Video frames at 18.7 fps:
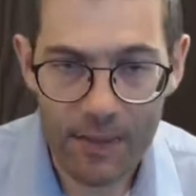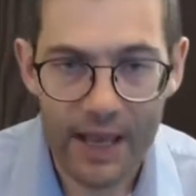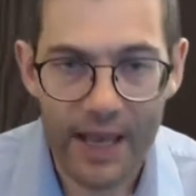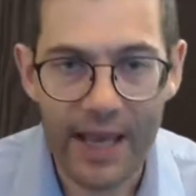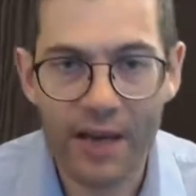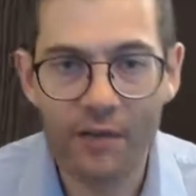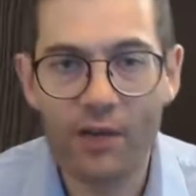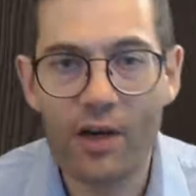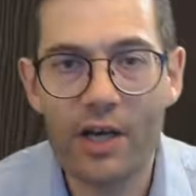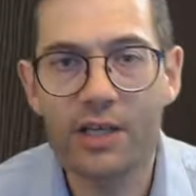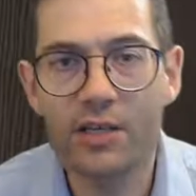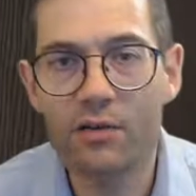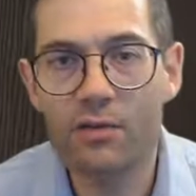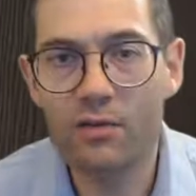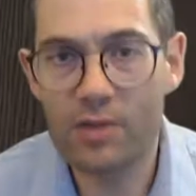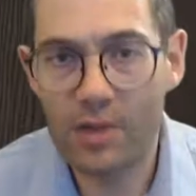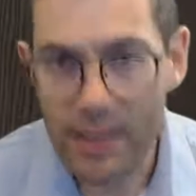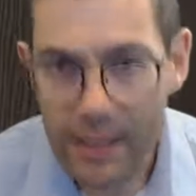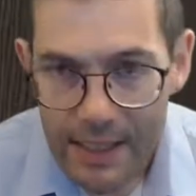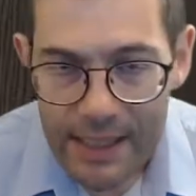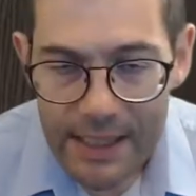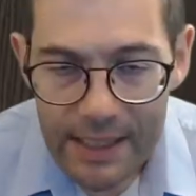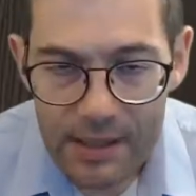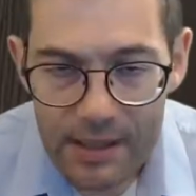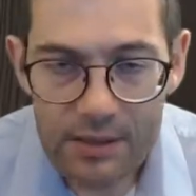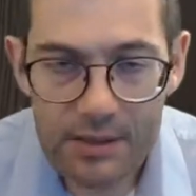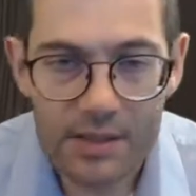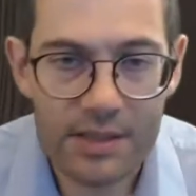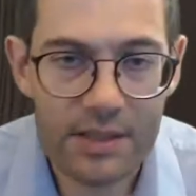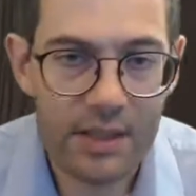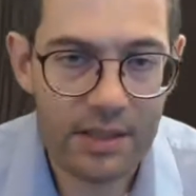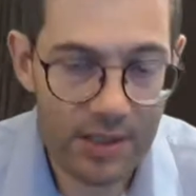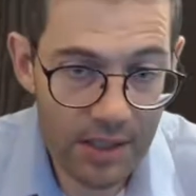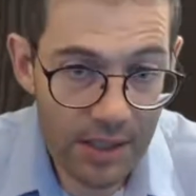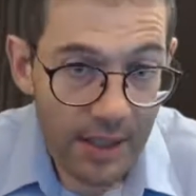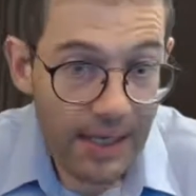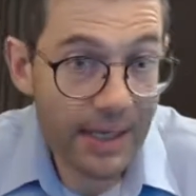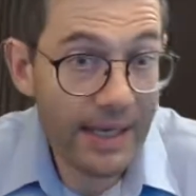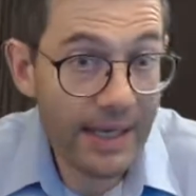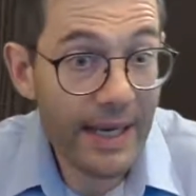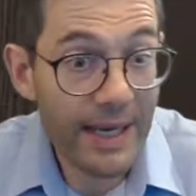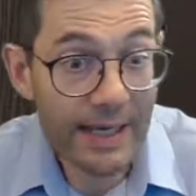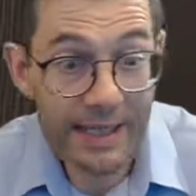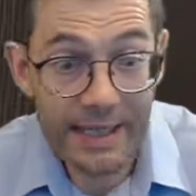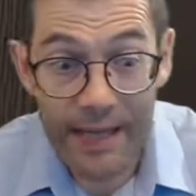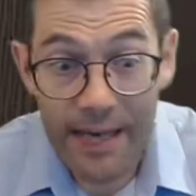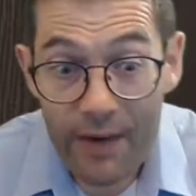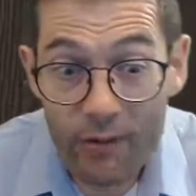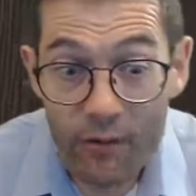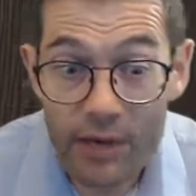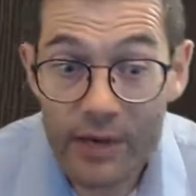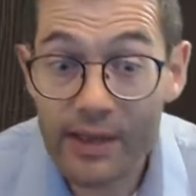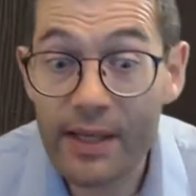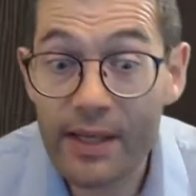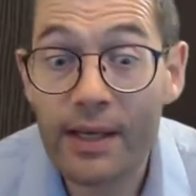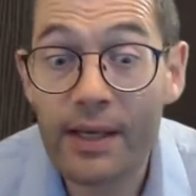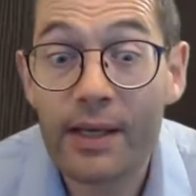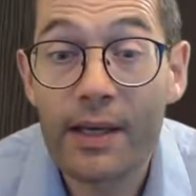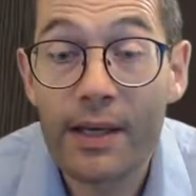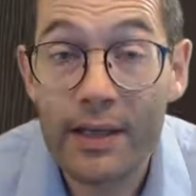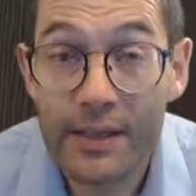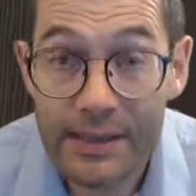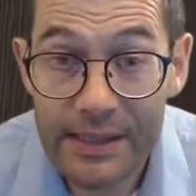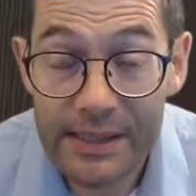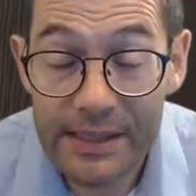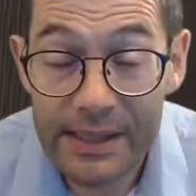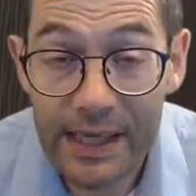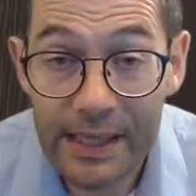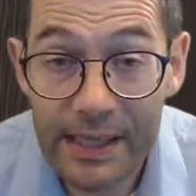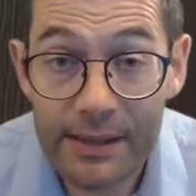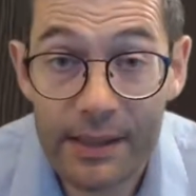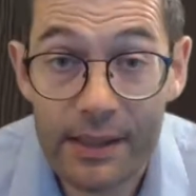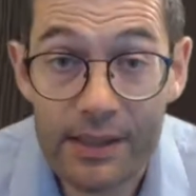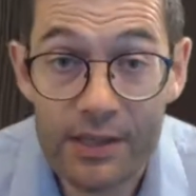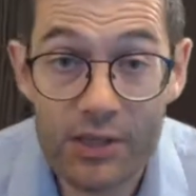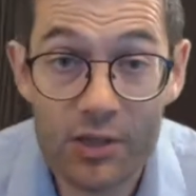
Have I used linkers to connect everything together,